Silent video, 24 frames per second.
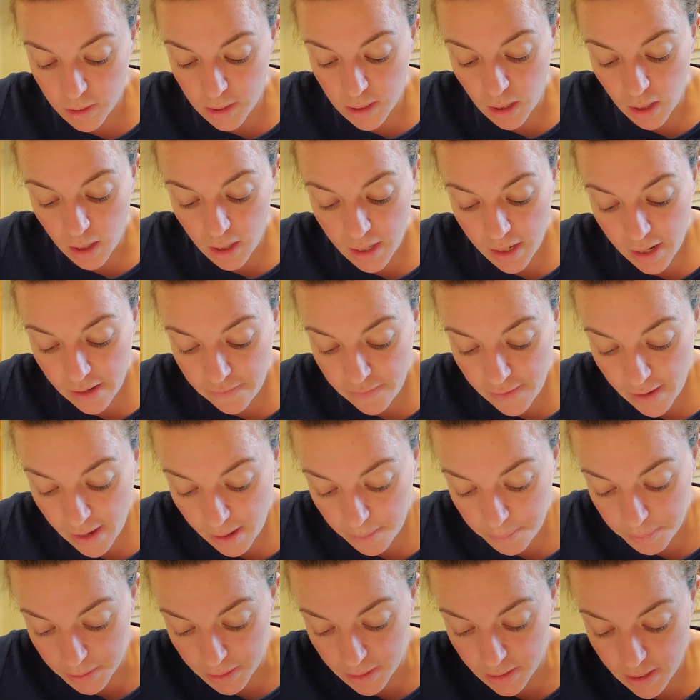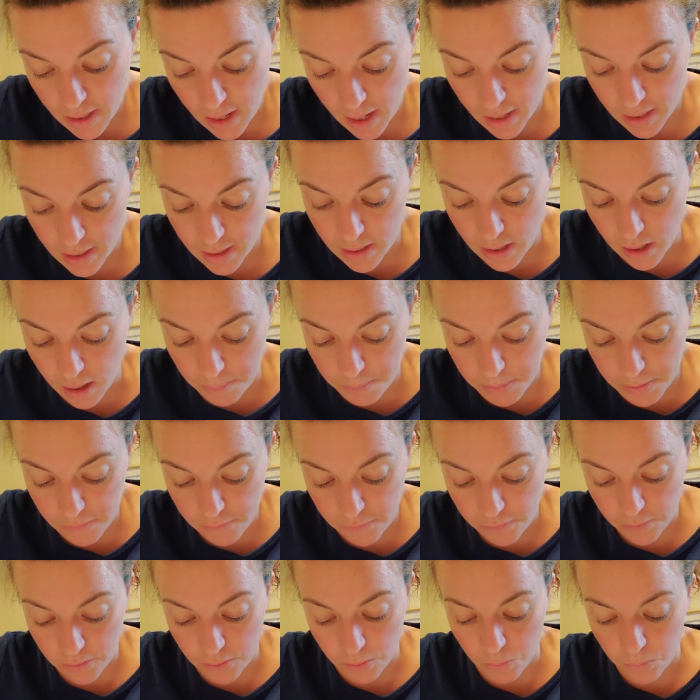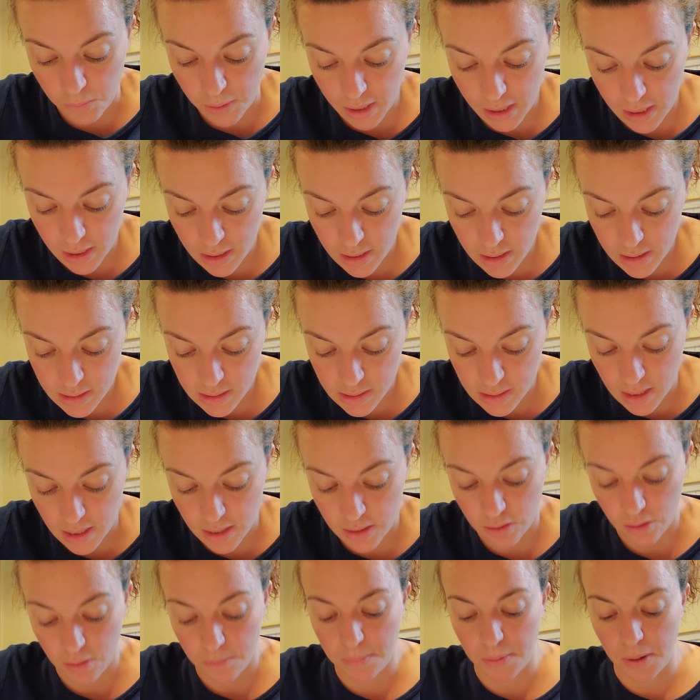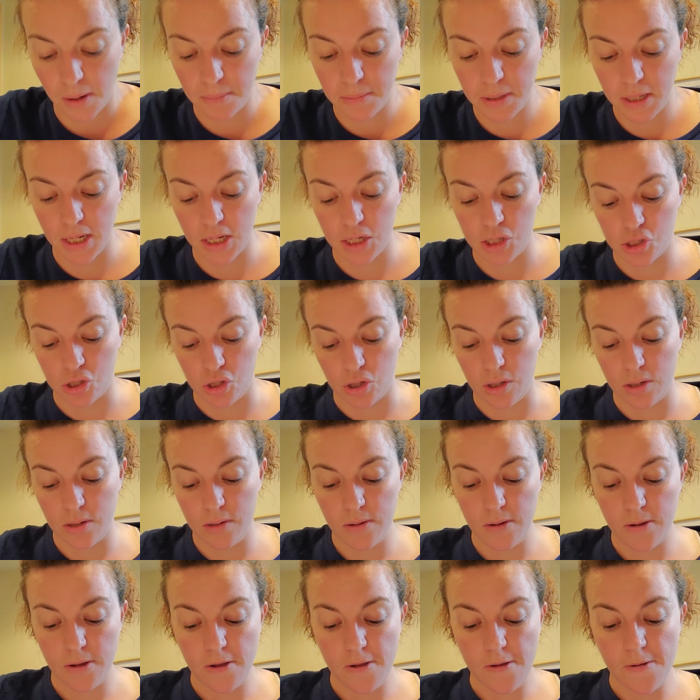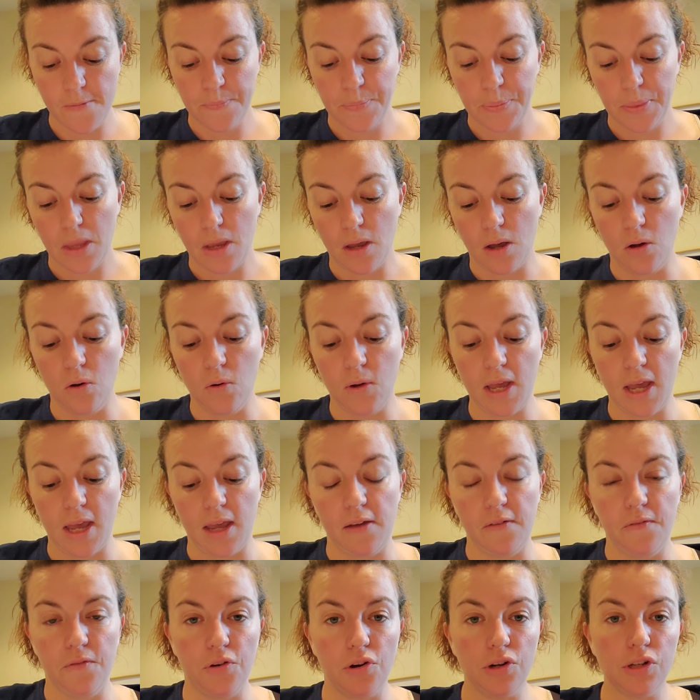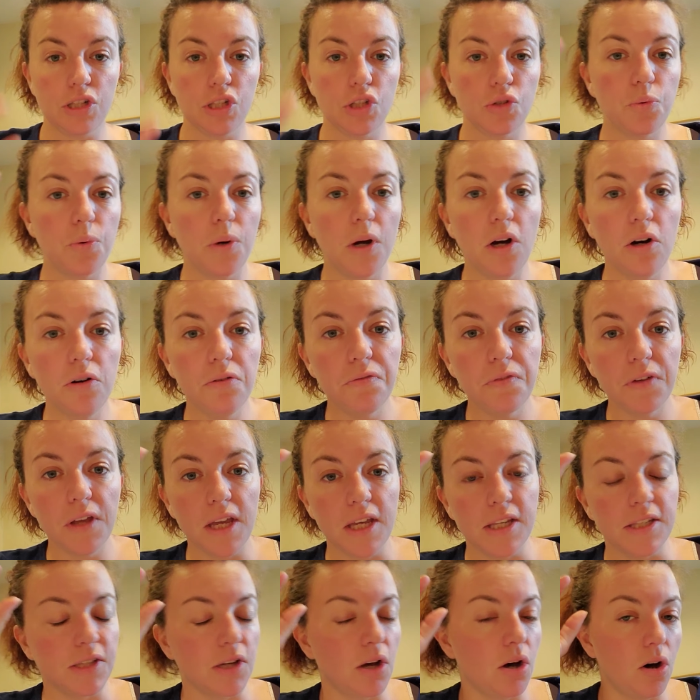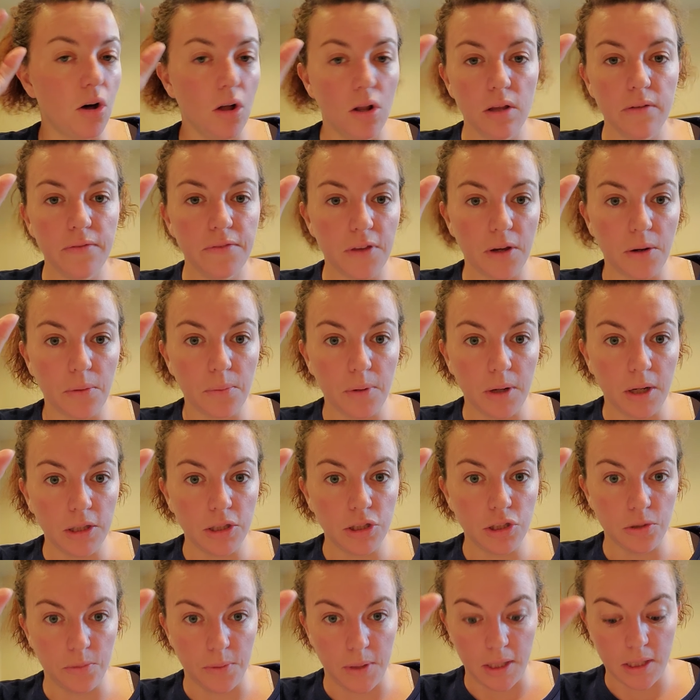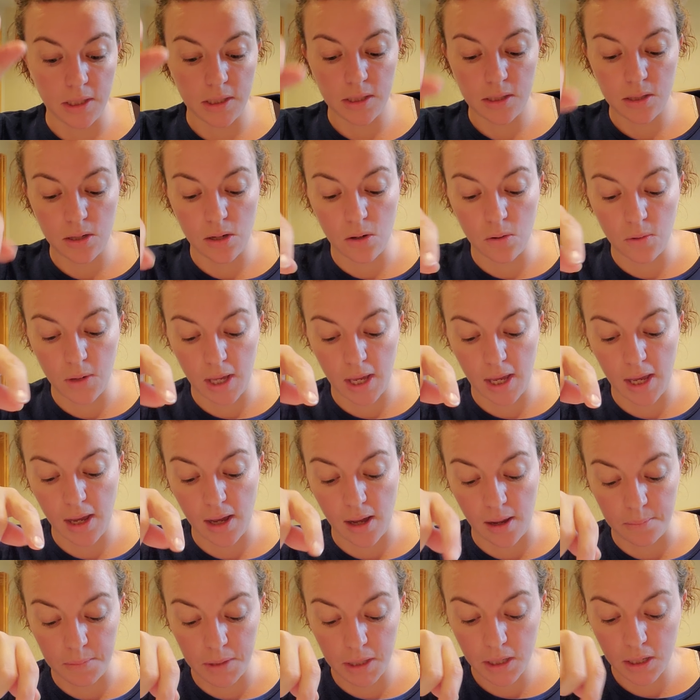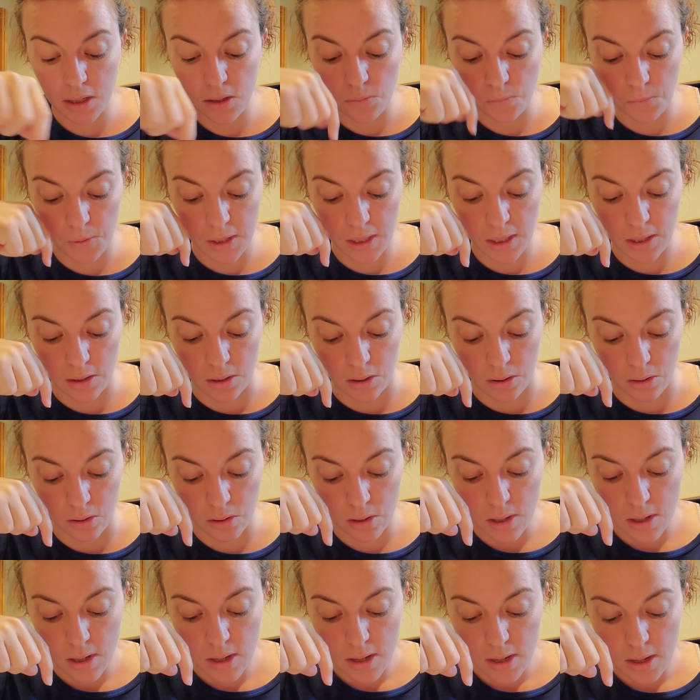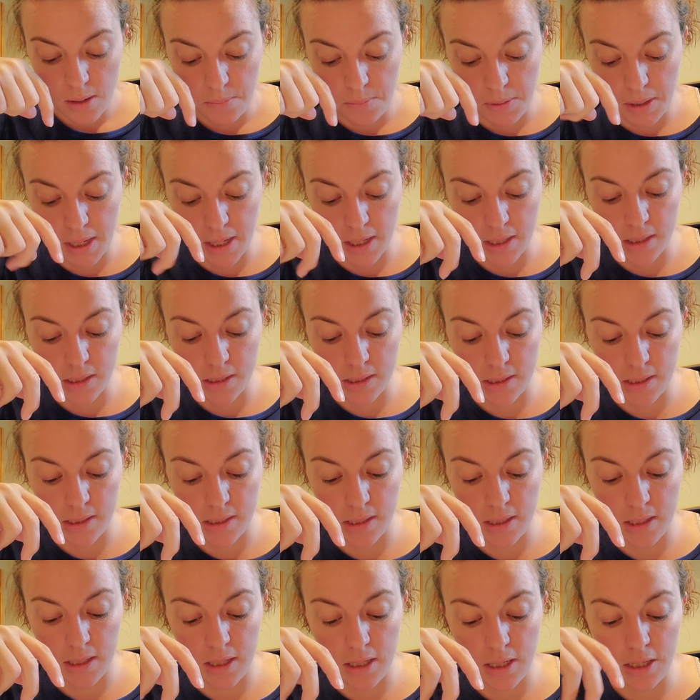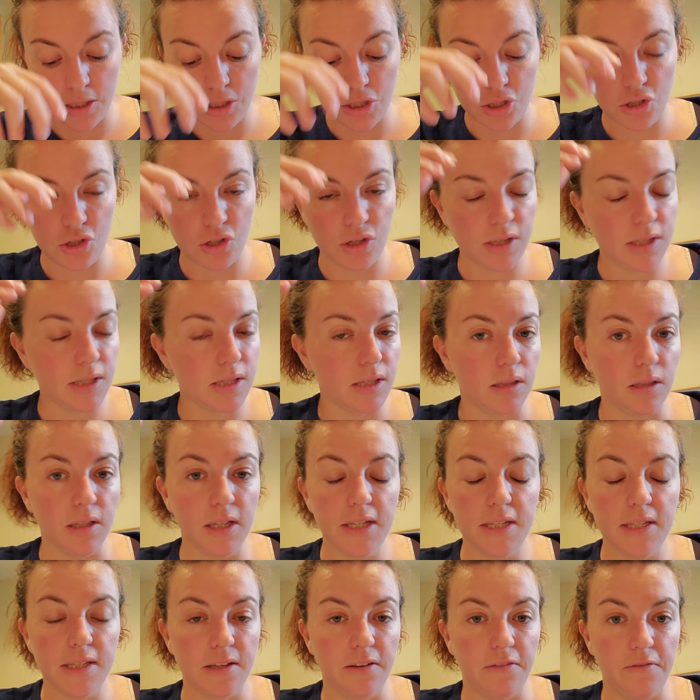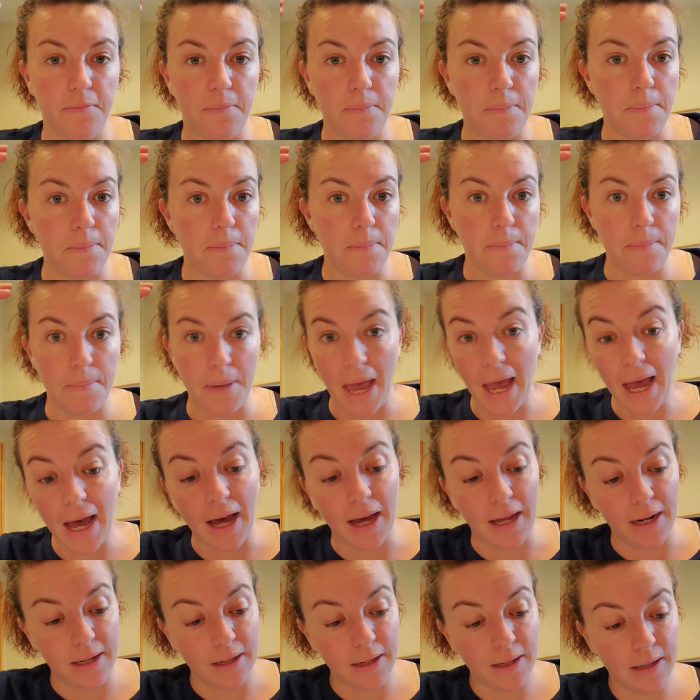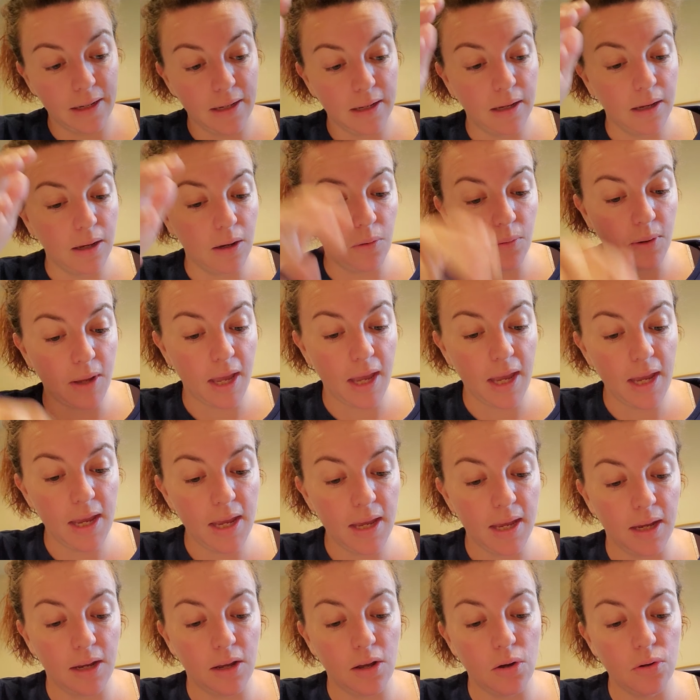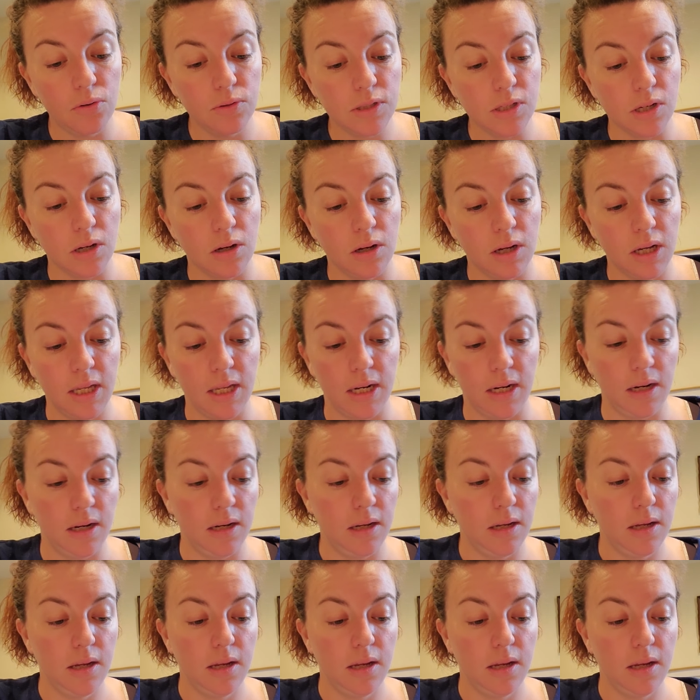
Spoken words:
not have happened had it not been for their wickedness and their abomination. Okay, verse 12 is all of their wrongdoings. Okay, I'm not going to read it all because it's just a list of bad. Okay, it goes on